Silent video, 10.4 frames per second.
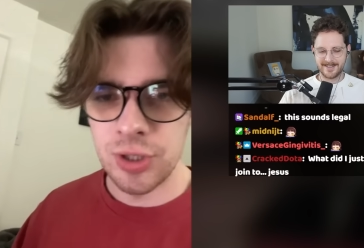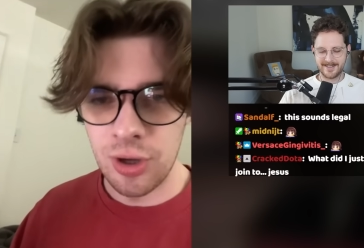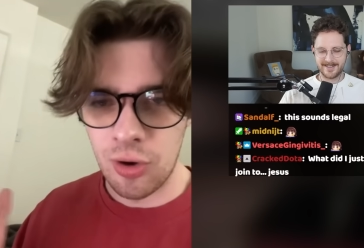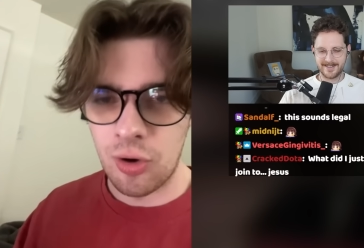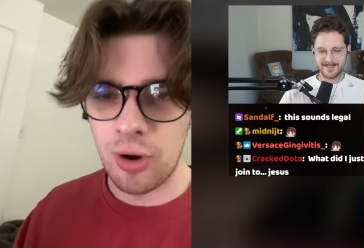
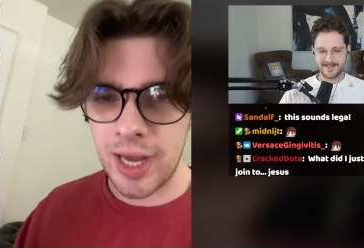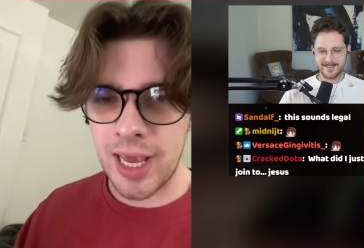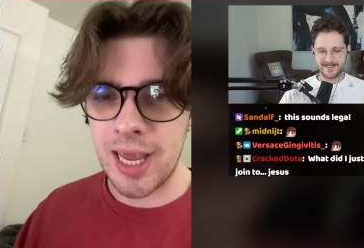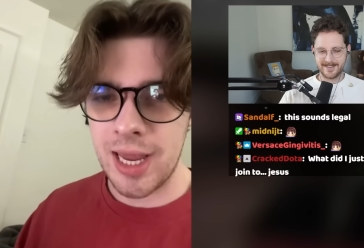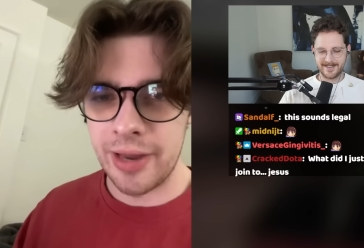Speaker 1: on
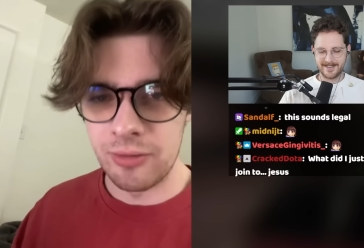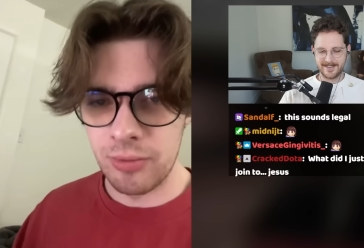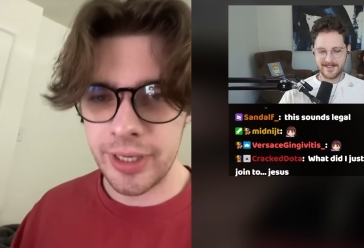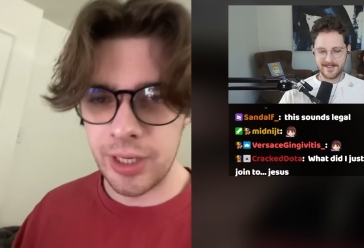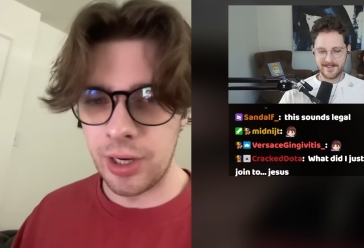hand, ready to
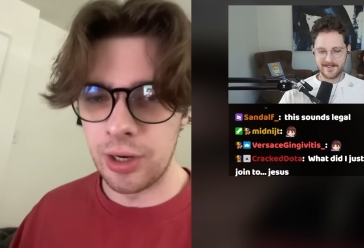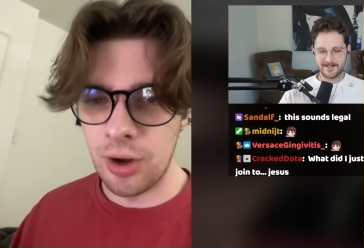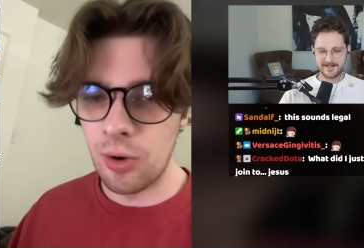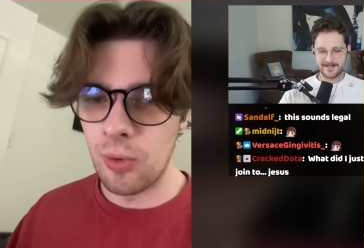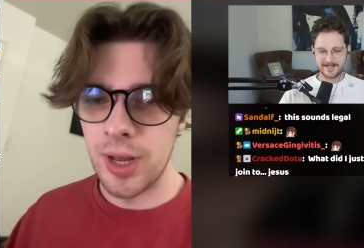go.
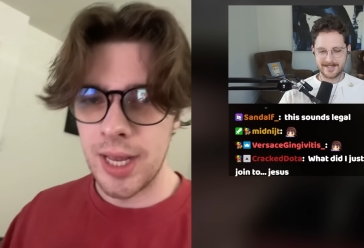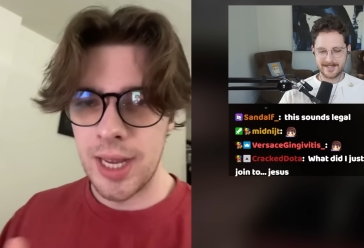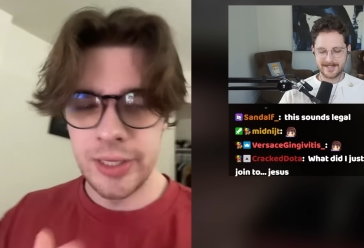And you're just